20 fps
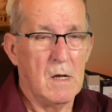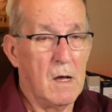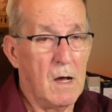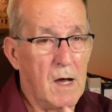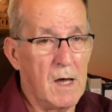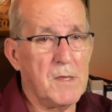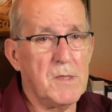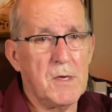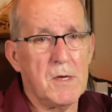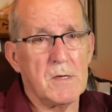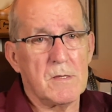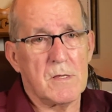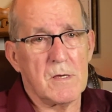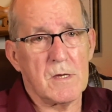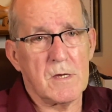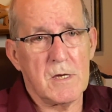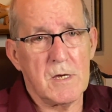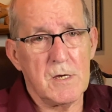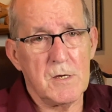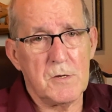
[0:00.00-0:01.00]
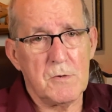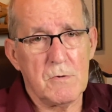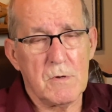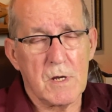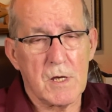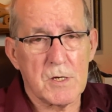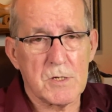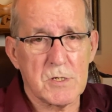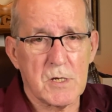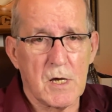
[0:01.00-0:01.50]
I think the key to an
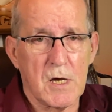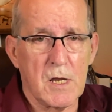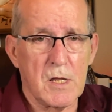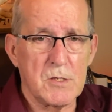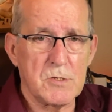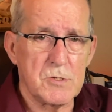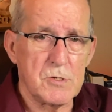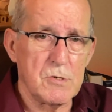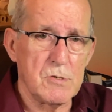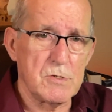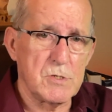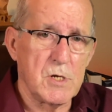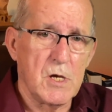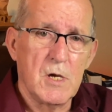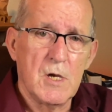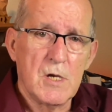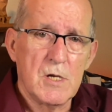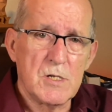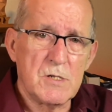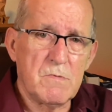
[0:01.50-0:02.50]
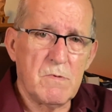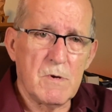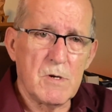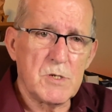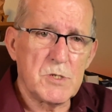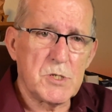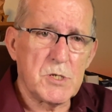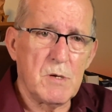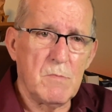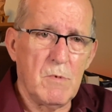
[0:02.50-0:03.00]
exciting church is
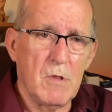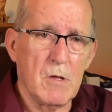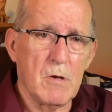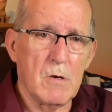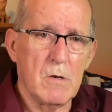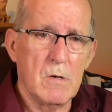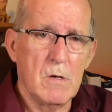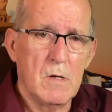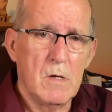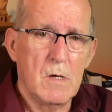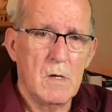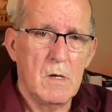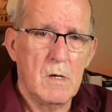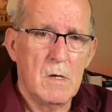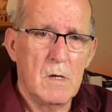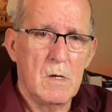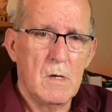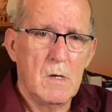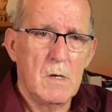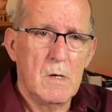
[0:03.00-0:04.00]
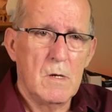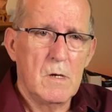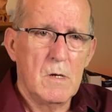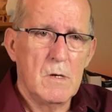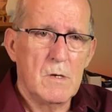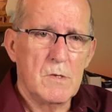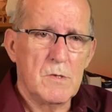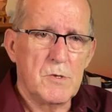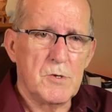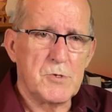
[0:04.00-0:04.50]
very similar.
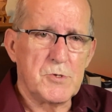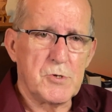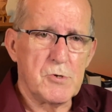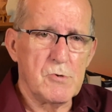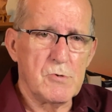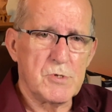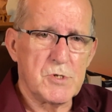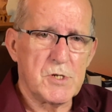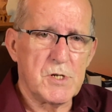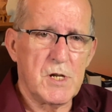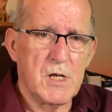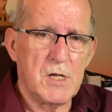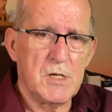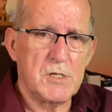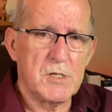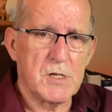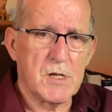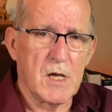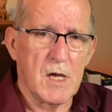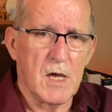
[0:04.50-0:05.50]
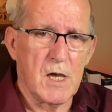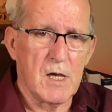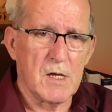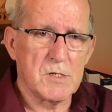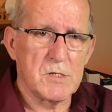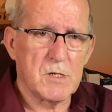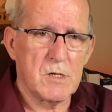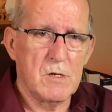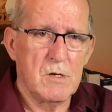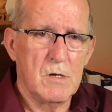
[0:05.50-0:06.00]
The church needs to
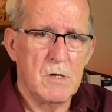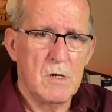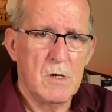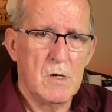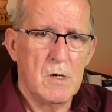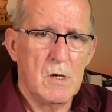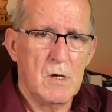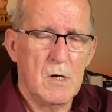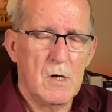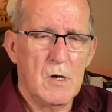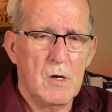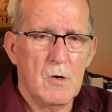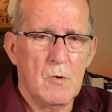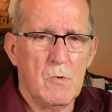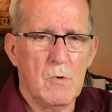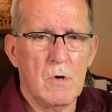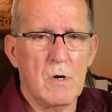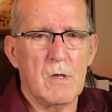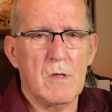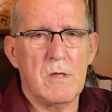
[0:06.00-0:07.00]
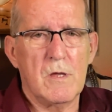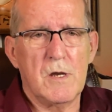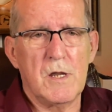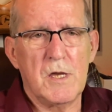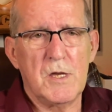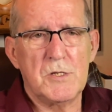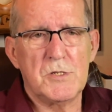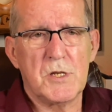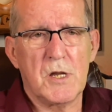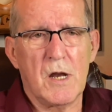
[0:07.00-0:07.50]
ask, what are the
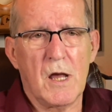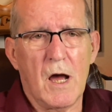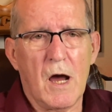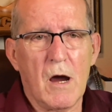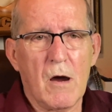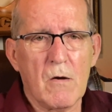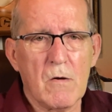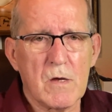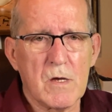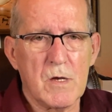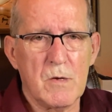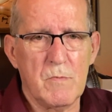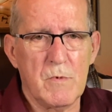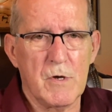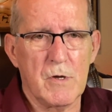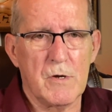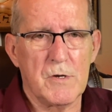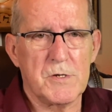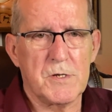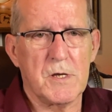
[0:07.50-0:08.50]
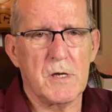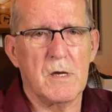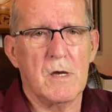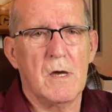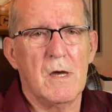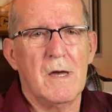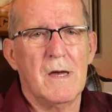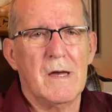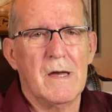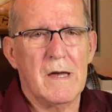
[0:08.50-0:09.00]
needs in our community
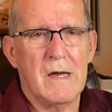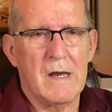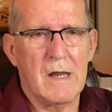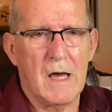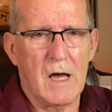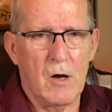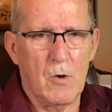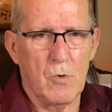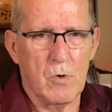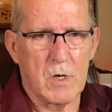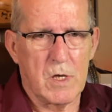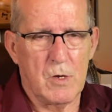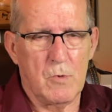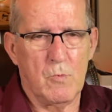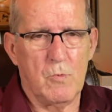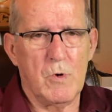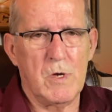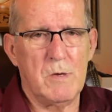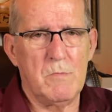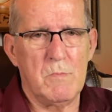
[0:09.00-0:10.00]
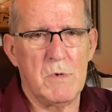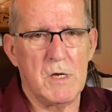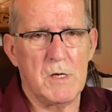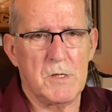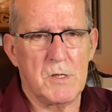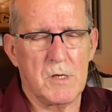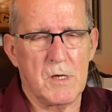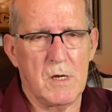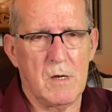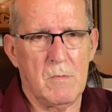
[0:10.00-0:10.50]
and how can we
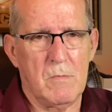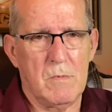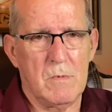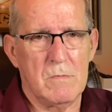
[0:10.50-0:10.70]
meet them?